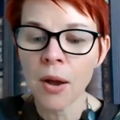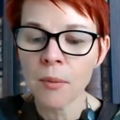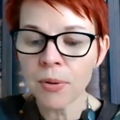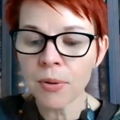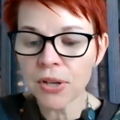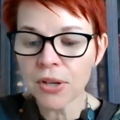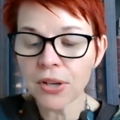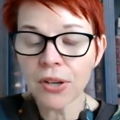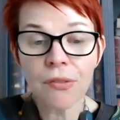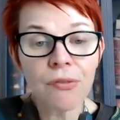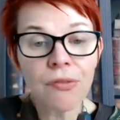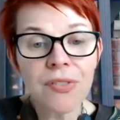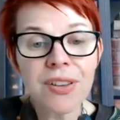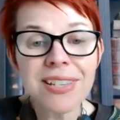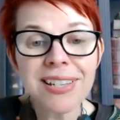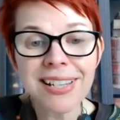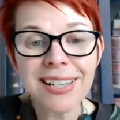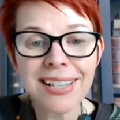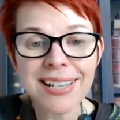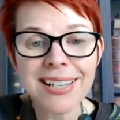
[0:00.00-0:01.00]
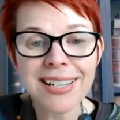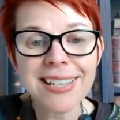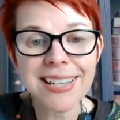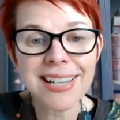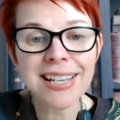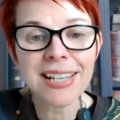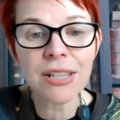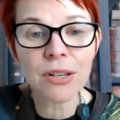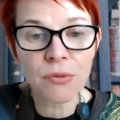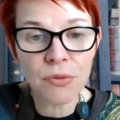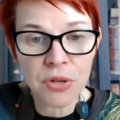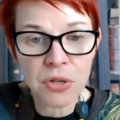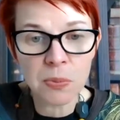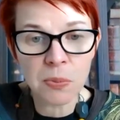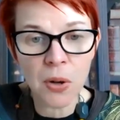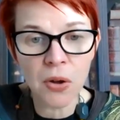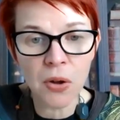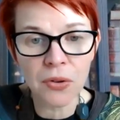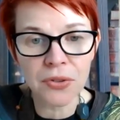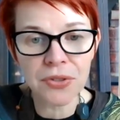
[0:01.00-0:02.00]
But you can physically see the
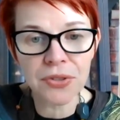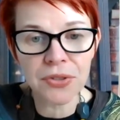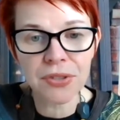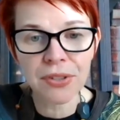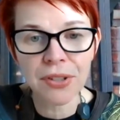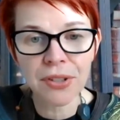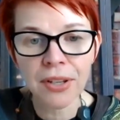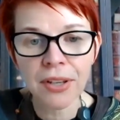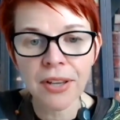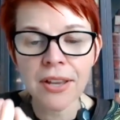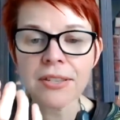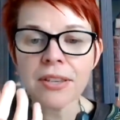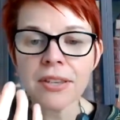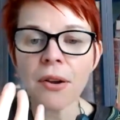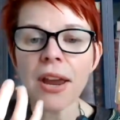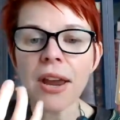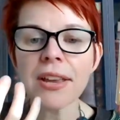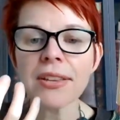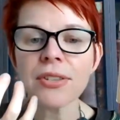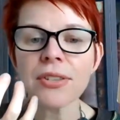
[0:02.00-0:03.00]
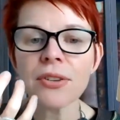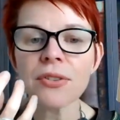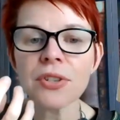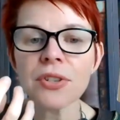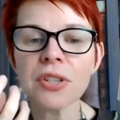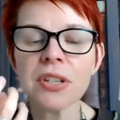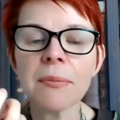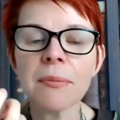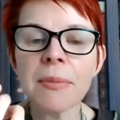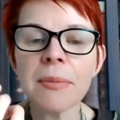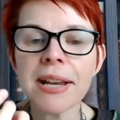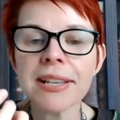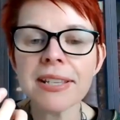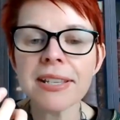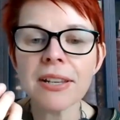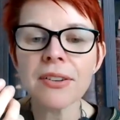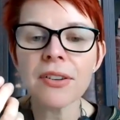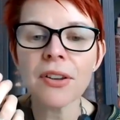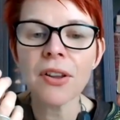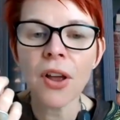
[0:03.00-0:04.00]
response. So it's such an
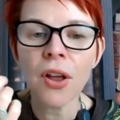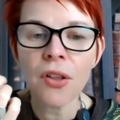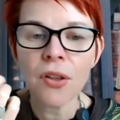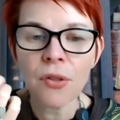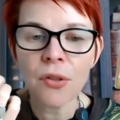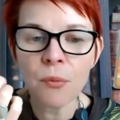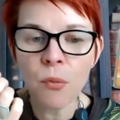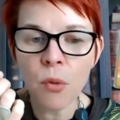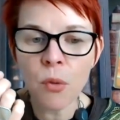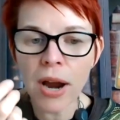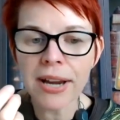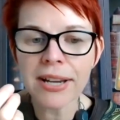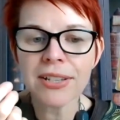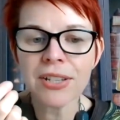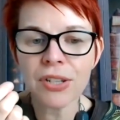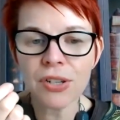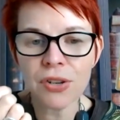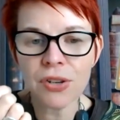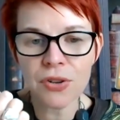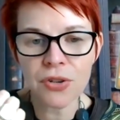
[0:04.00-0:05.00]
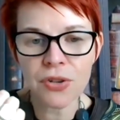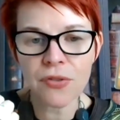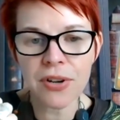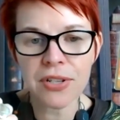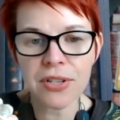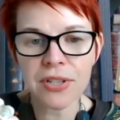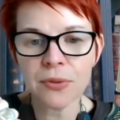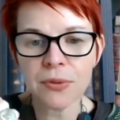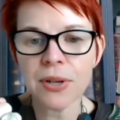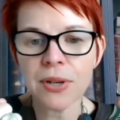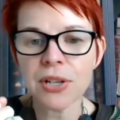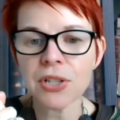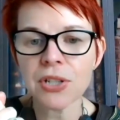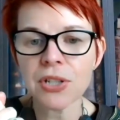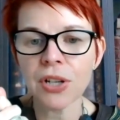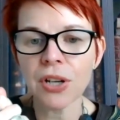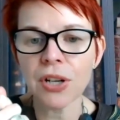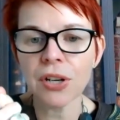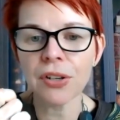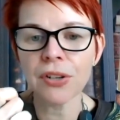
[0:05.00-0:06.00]
amazing way to use your
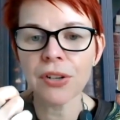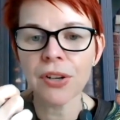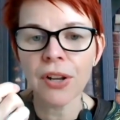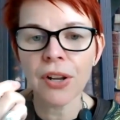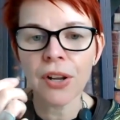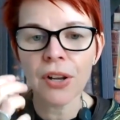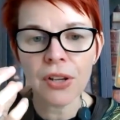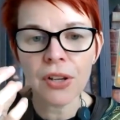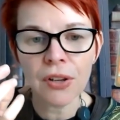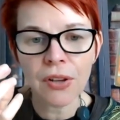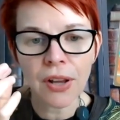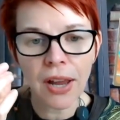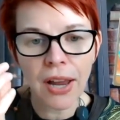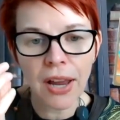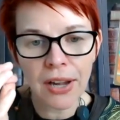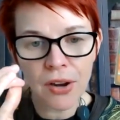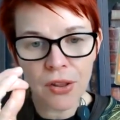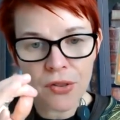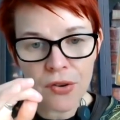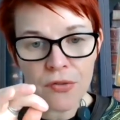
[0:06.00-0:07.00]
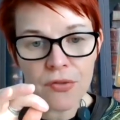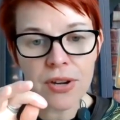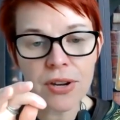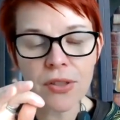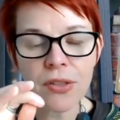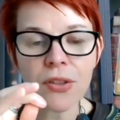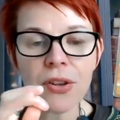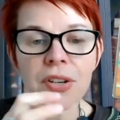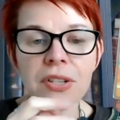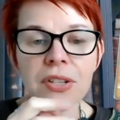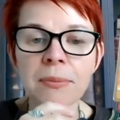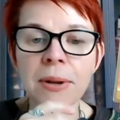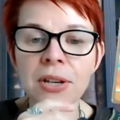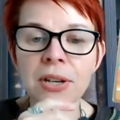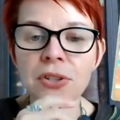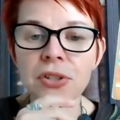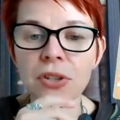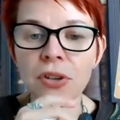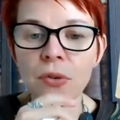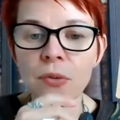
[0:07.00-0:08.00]
intuition in a third
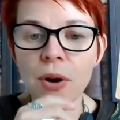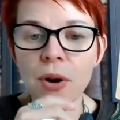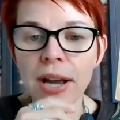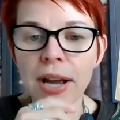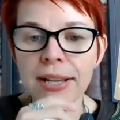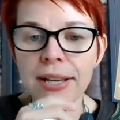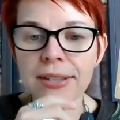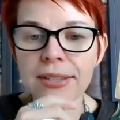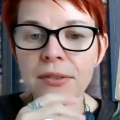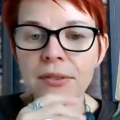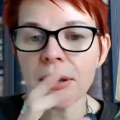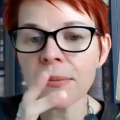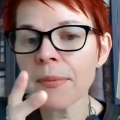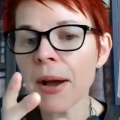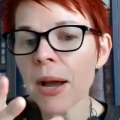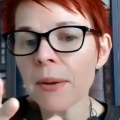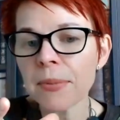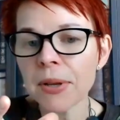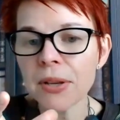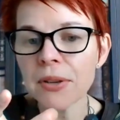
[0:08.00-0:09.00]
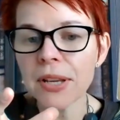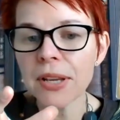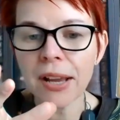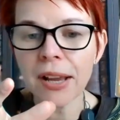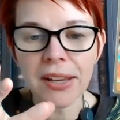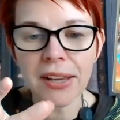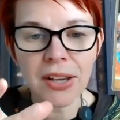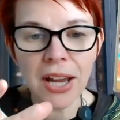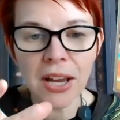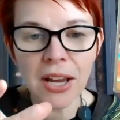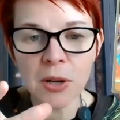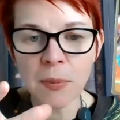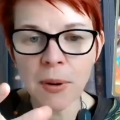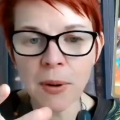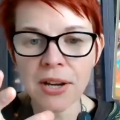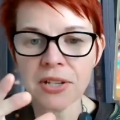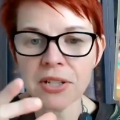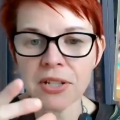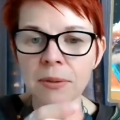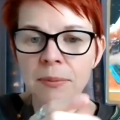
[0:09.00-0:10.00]
dimensional way. So you might be, you get your
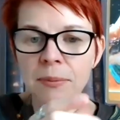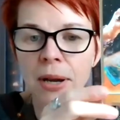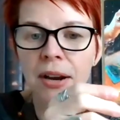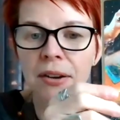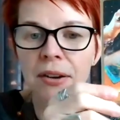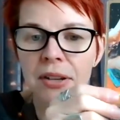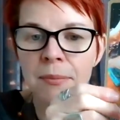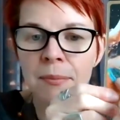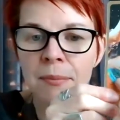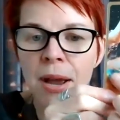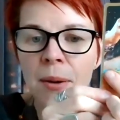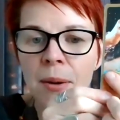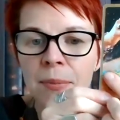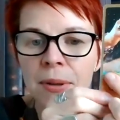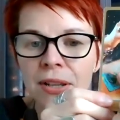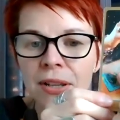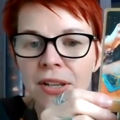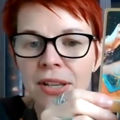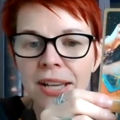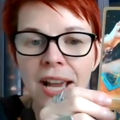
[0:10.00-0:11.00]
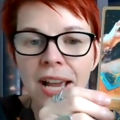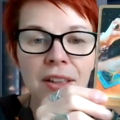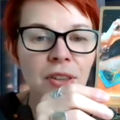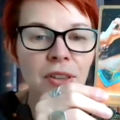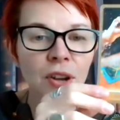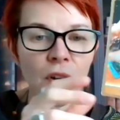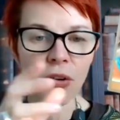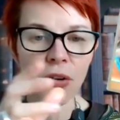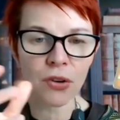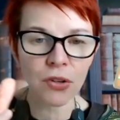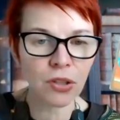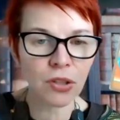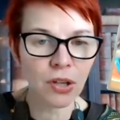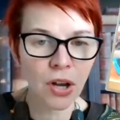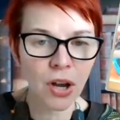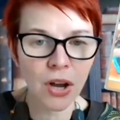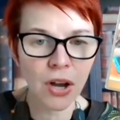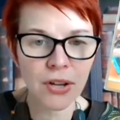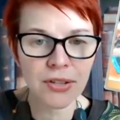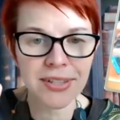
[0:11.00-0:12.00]
pendulum out, you get the oracle
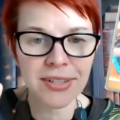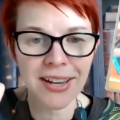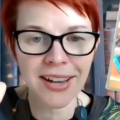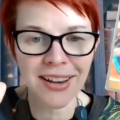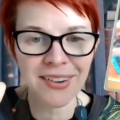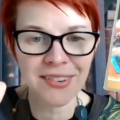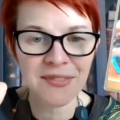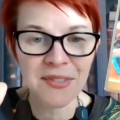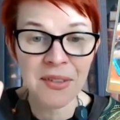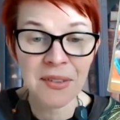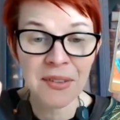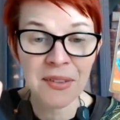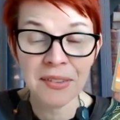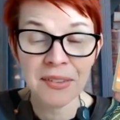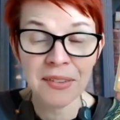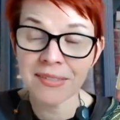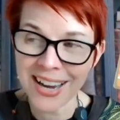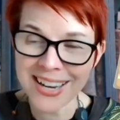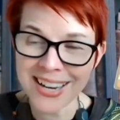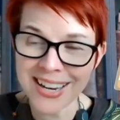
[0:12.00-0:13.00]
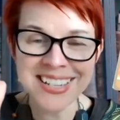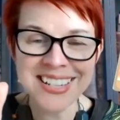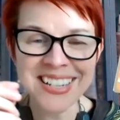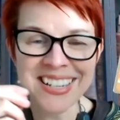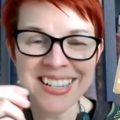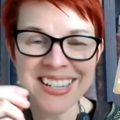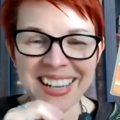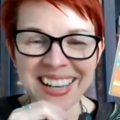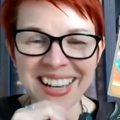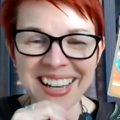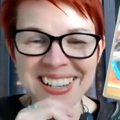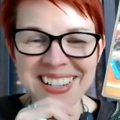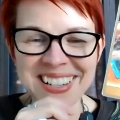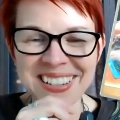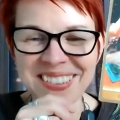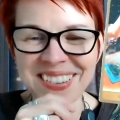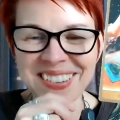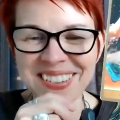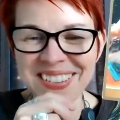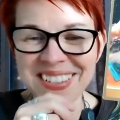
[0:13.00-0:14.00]
cards out, ideally the Akashic
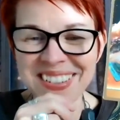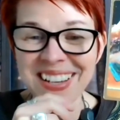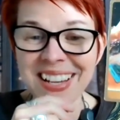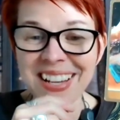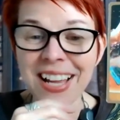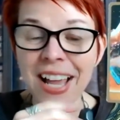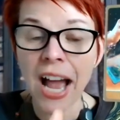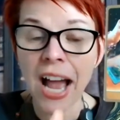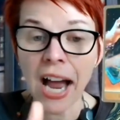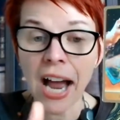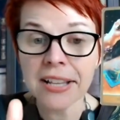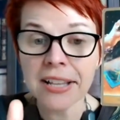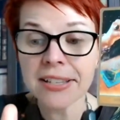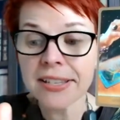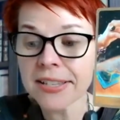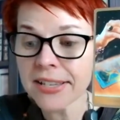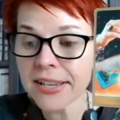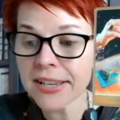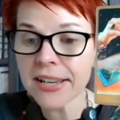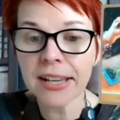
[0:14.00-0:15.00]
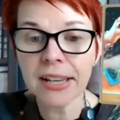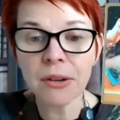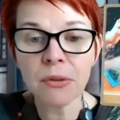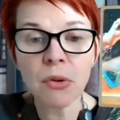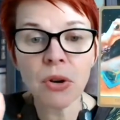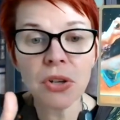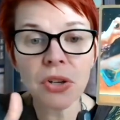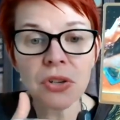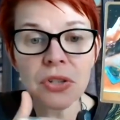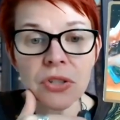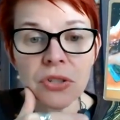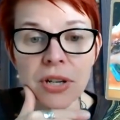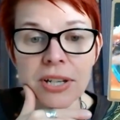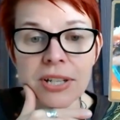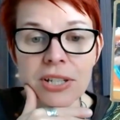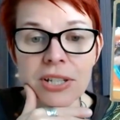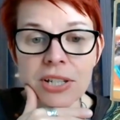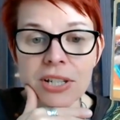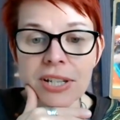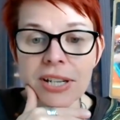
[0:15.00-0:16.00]
ones, and see what your
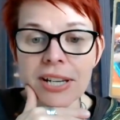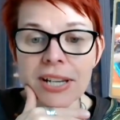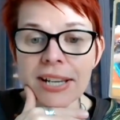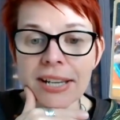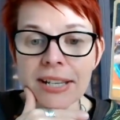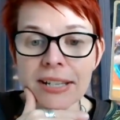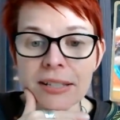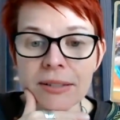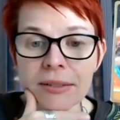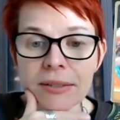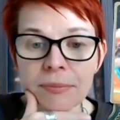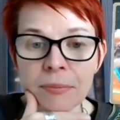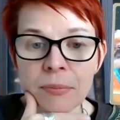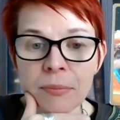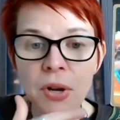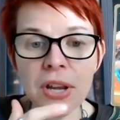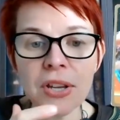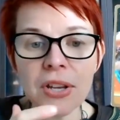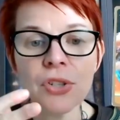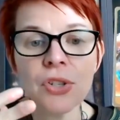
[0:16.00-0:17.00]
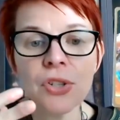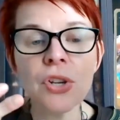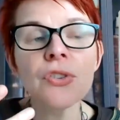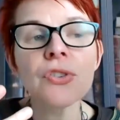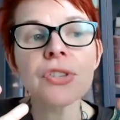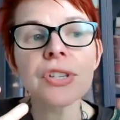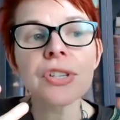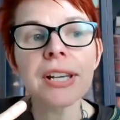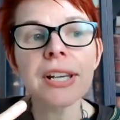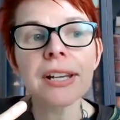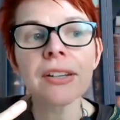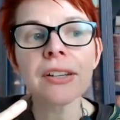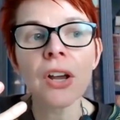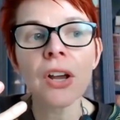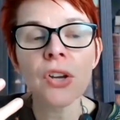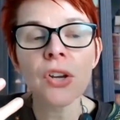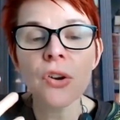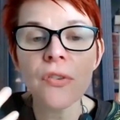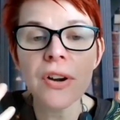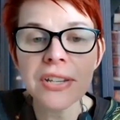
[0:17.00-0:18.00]
strategy is. But it's using
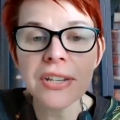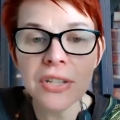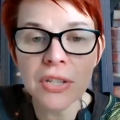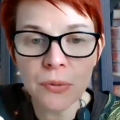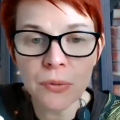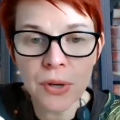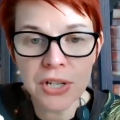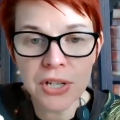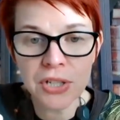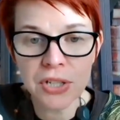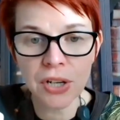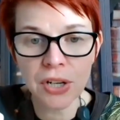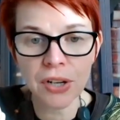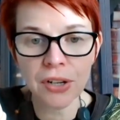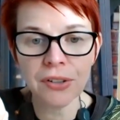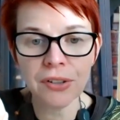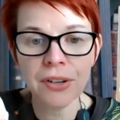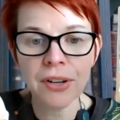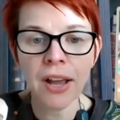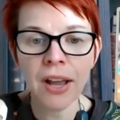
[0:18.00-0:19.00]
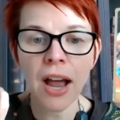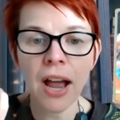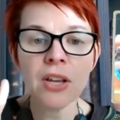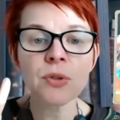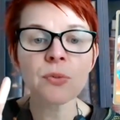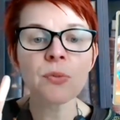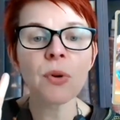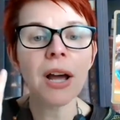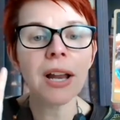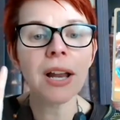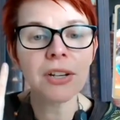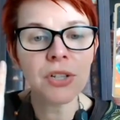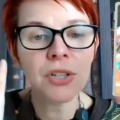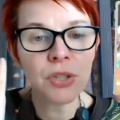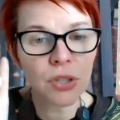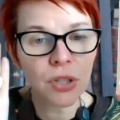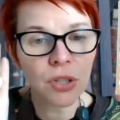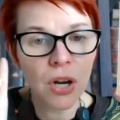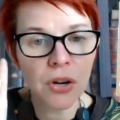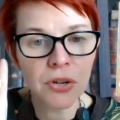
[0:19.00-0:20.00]
your intuition as well as
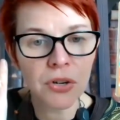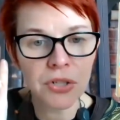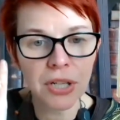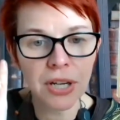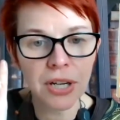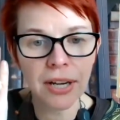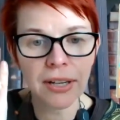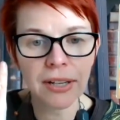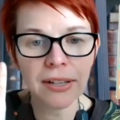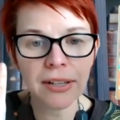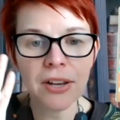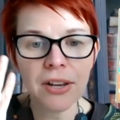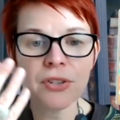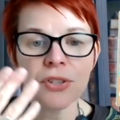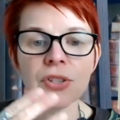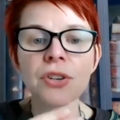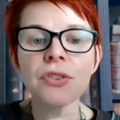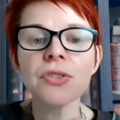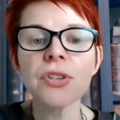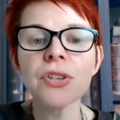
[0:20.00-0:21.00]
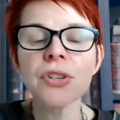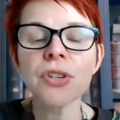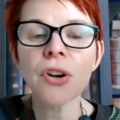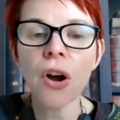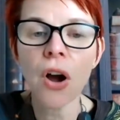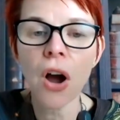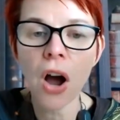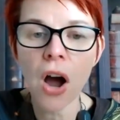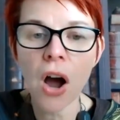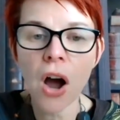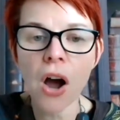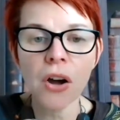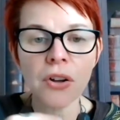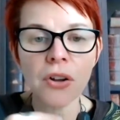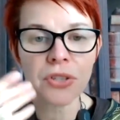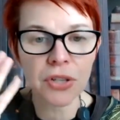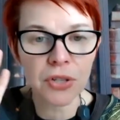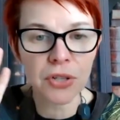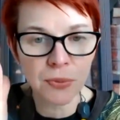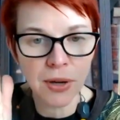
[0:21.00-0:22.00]
your logic. It's using your
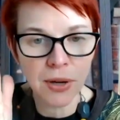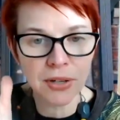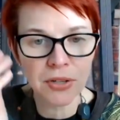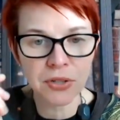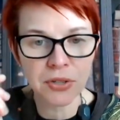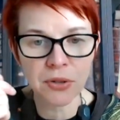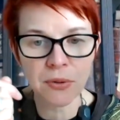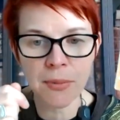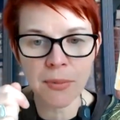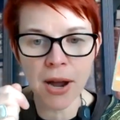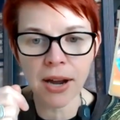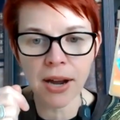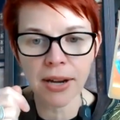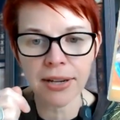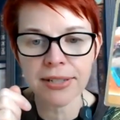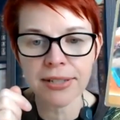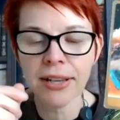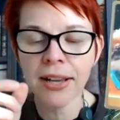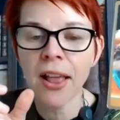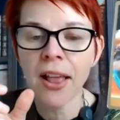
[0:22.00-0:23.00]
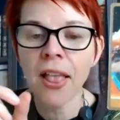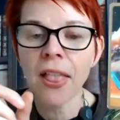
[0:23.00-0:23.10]
heart as well as your mind.